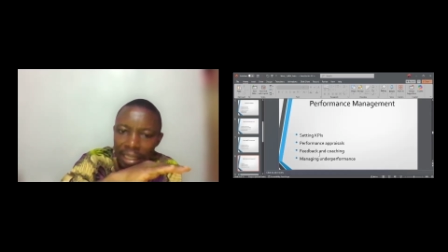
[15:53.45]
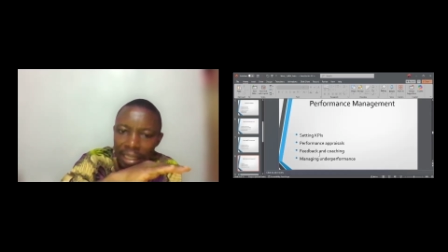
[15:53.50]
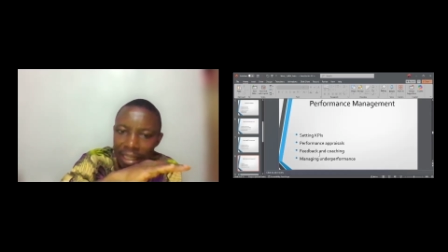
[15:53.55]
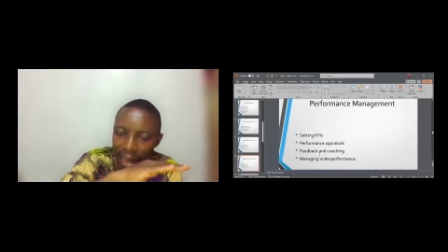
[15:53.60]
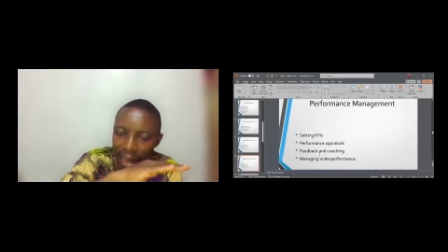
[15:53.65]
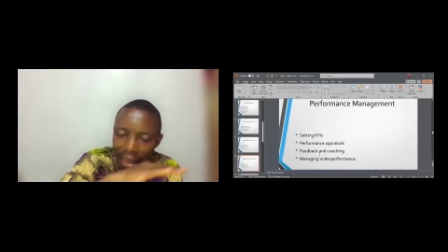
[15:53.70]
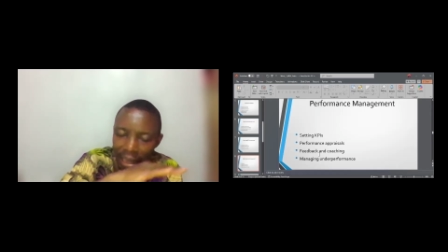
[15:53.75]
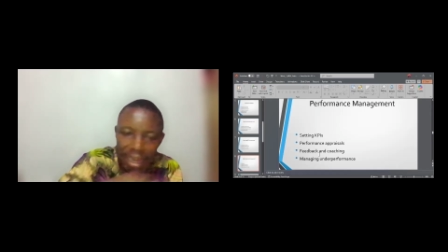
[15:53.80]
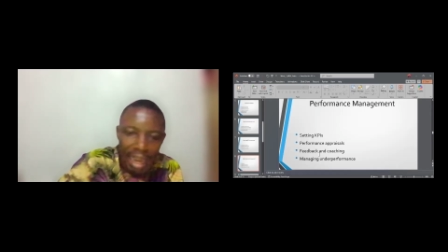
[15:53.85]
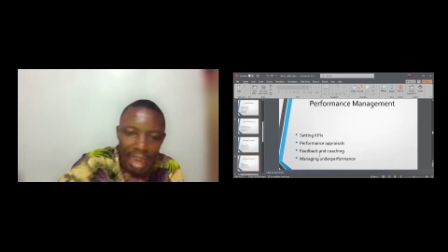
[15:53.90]

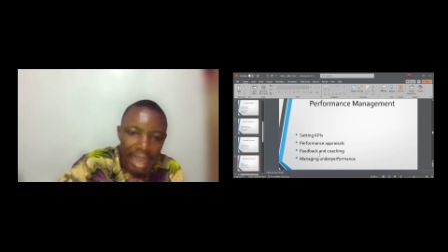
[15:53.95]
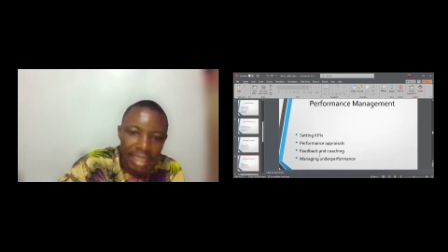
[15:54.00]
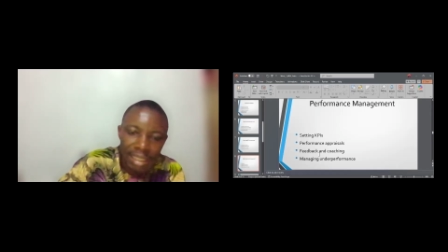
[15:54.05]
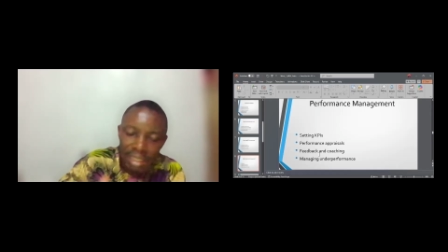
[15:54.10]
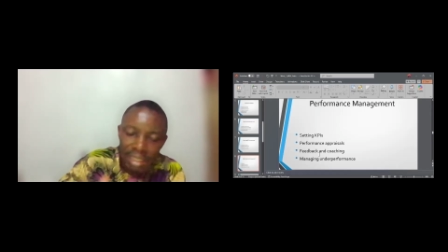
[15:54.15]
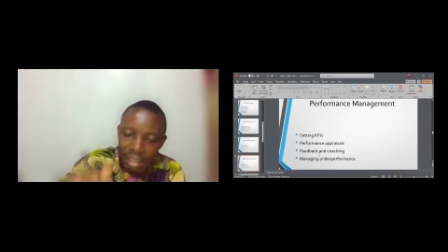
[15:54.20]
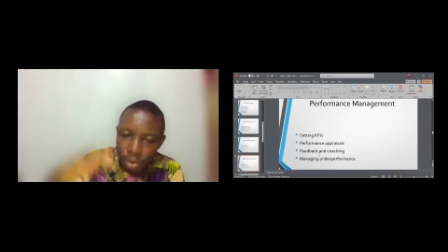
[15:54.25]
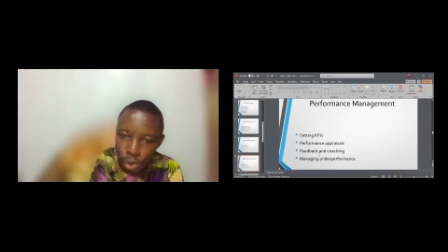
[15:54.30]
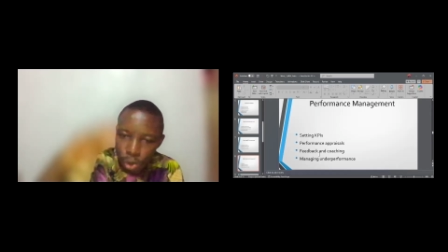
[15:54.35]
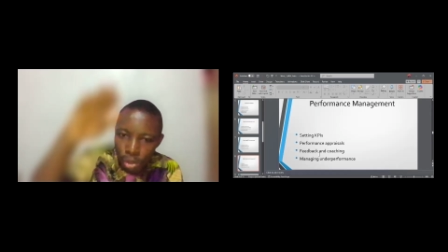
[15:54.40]
red line.
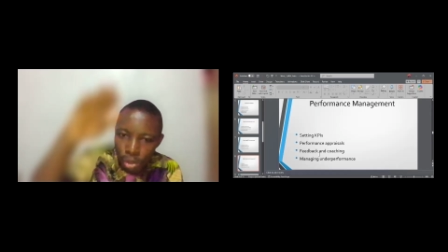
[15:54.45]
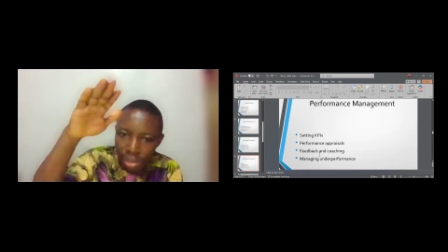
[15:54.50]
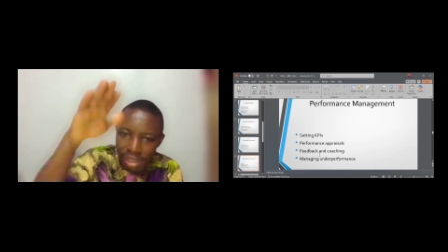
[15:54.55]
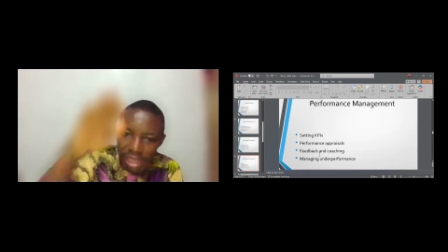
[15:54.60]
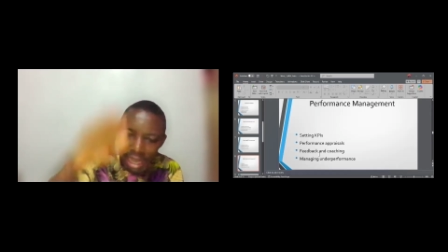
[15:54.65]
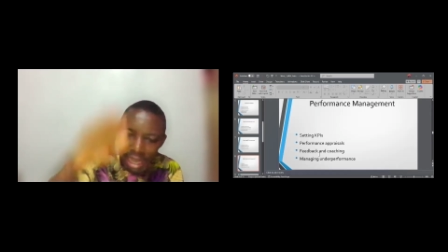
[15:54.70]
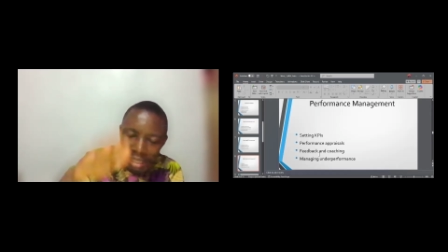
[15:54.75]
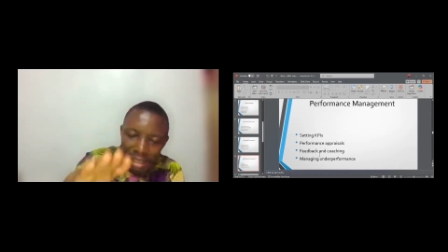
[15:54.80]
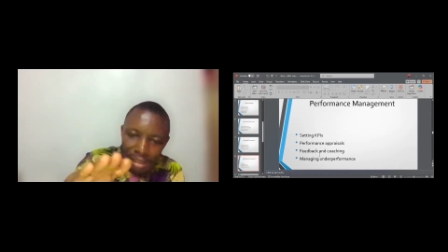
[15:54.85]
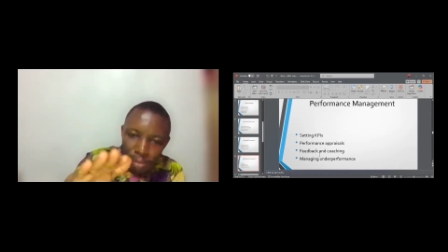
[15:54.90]
Those
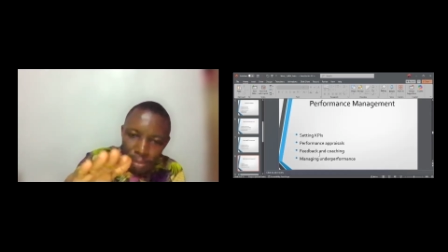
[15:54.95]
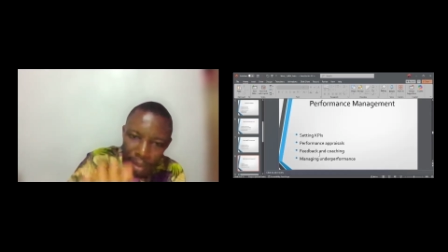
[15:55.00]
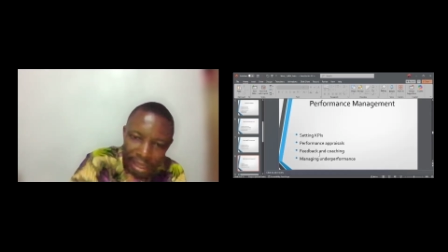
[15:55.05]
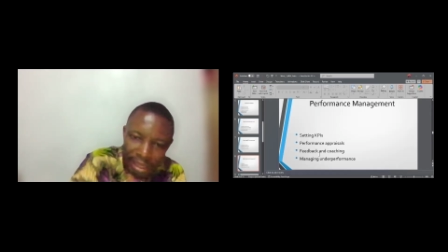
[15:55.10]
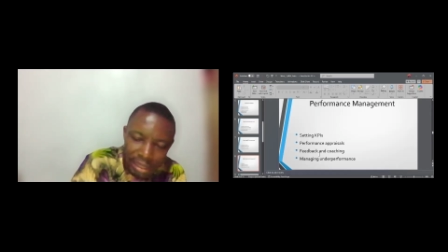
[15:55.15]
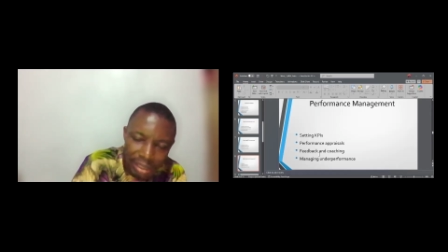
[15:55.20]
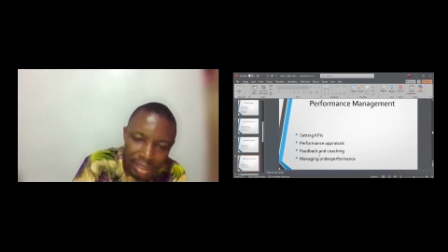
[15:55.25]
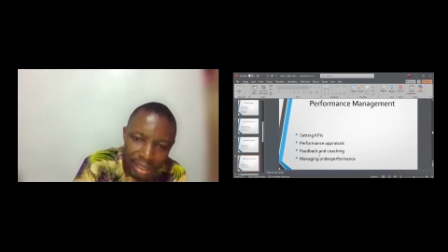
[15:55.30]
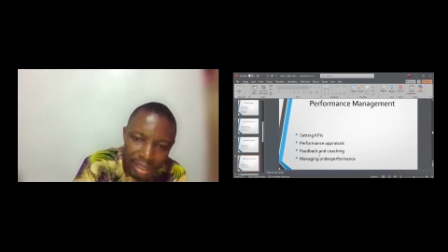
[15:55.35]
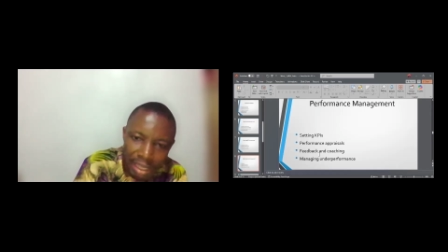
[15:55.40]
that
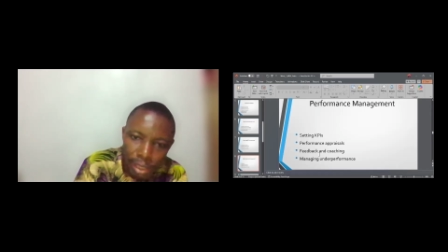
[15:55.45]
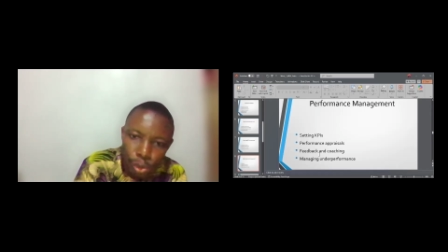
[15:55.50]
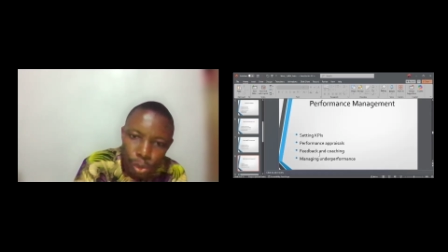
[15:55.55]
passes there.